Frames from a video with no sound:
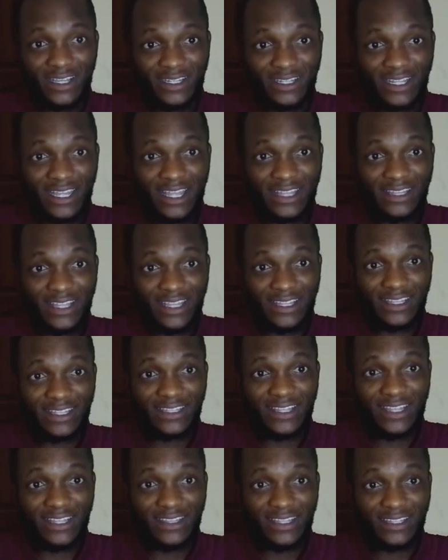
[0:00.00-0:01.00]
the the,
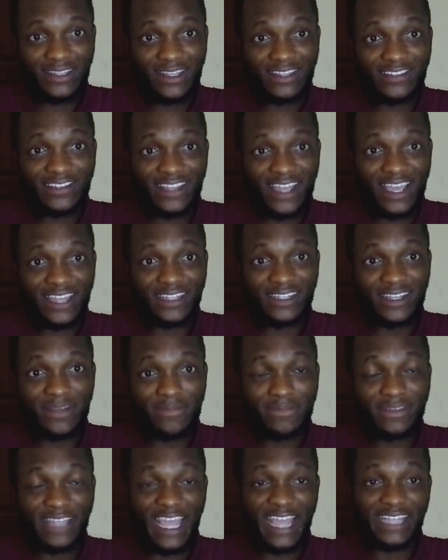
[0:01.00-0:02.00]
the, the, said
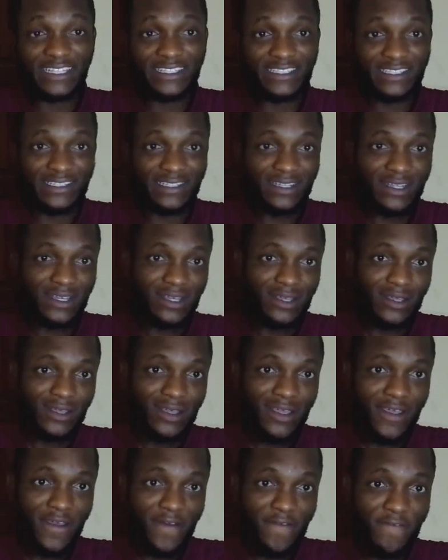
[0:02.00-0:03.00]
um, 10th
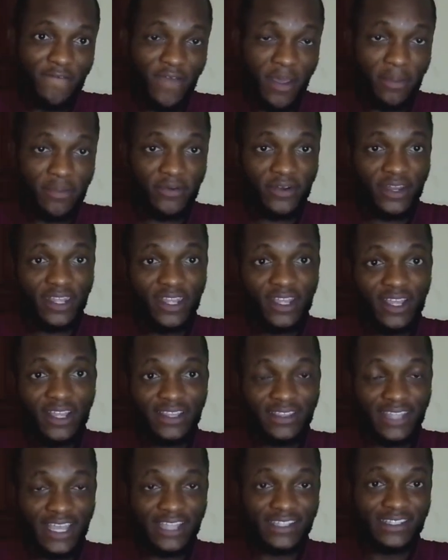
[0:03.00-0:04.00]
February
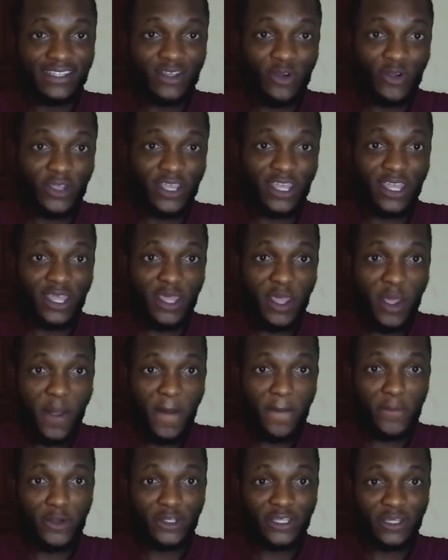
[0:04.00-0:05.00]
date, okay?
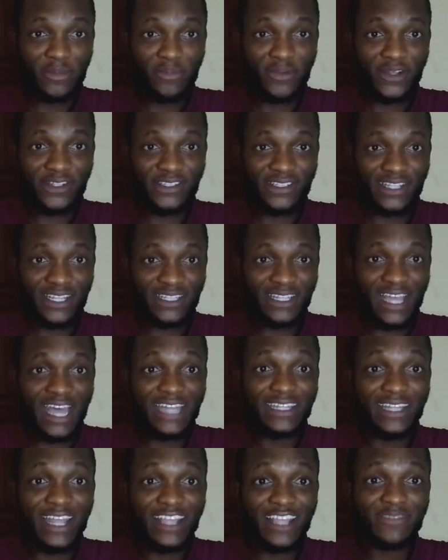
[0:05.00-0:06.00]
But the president
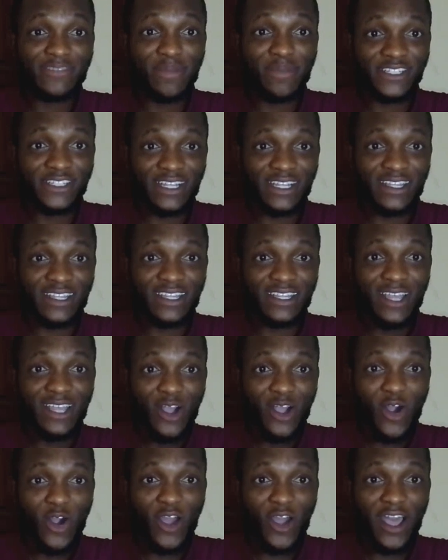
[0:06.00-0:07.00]
and especially
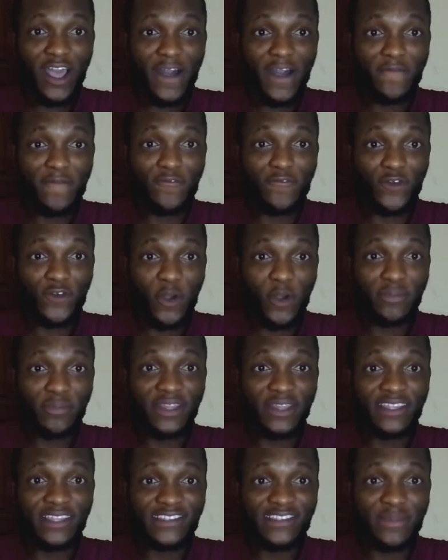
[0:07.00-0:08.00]
uh, from
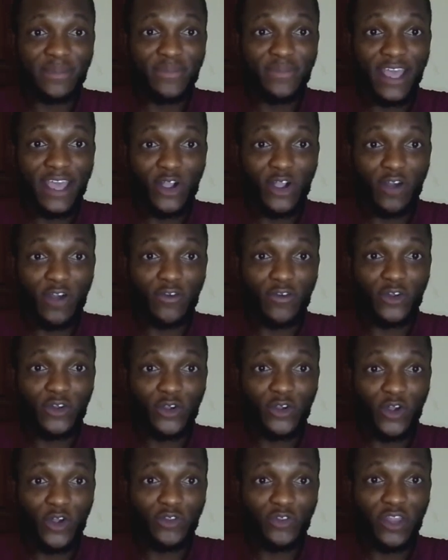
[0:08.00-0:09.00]
the CBN
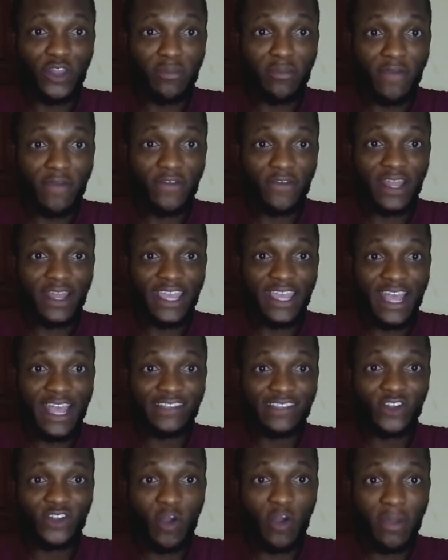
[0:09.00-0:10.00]
governor, Godwin Emefiele, he
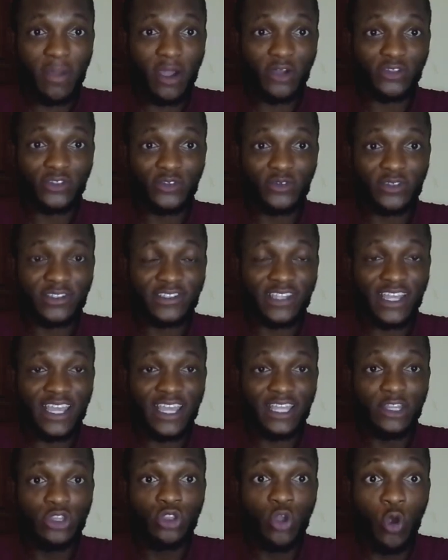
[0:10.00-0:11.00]
has come out to
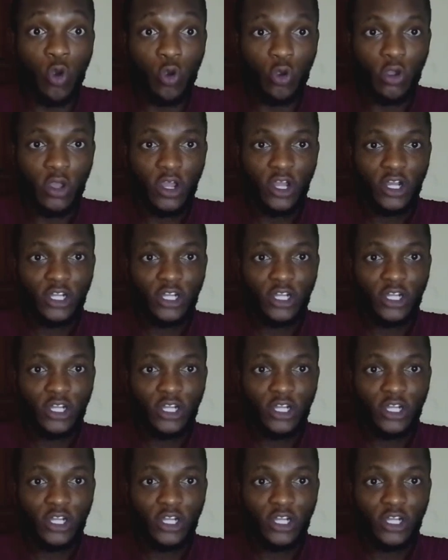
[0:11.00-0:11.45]
say no